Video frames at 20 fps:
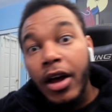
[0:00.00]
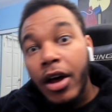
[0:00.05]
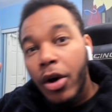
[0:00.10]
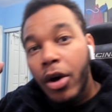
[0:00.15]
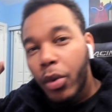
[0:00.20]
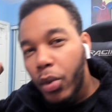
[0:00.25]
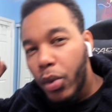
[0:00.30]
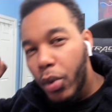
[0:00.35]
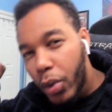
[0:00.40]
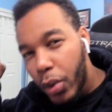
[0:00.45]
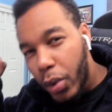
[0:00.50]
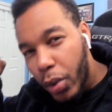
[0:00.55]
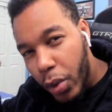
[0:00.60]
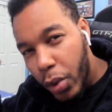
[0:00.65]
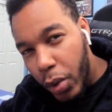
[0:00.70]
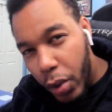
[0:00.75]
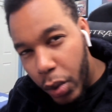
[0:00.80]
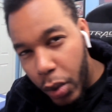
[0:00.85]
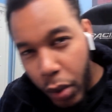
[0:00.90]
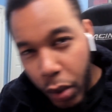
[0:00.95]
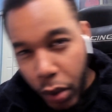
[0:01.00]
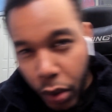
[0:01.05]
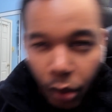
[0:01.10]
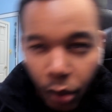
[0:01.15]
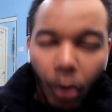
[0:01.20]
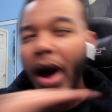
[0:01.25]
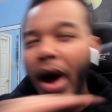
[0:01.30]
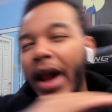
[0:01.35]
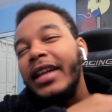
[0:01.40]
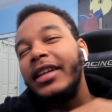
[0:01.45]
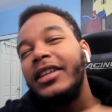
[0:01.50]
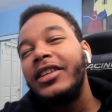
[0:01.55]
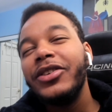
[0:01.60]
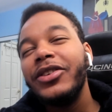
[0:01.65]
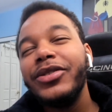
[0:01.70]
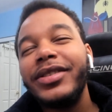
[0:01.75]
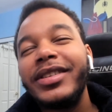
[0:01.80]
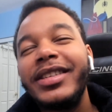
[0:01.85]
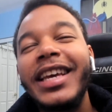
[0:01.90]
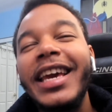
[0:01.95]
What it
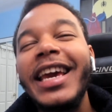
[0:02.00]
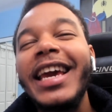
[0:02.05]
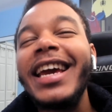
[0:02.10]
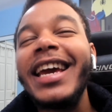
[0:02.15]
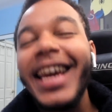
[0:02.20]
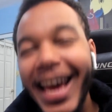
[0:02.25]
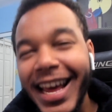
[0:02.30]
do, ski?